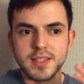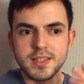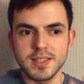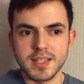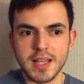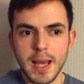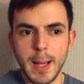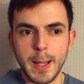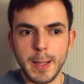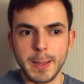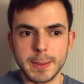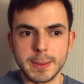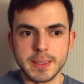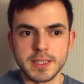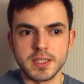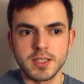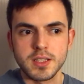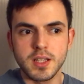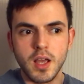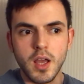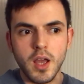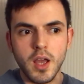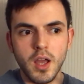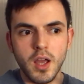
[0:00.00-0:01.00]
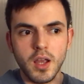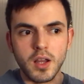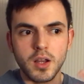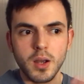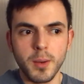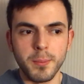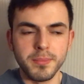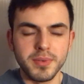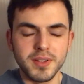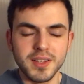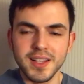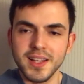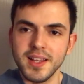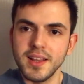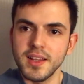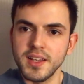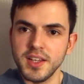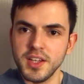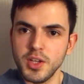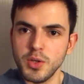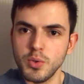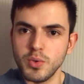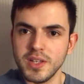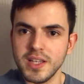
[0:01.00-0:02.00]
sounds completely
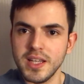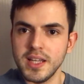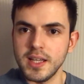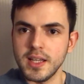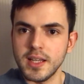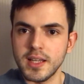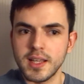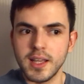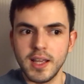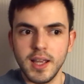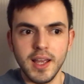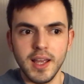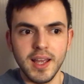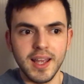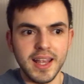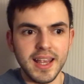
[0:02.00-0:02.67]
unique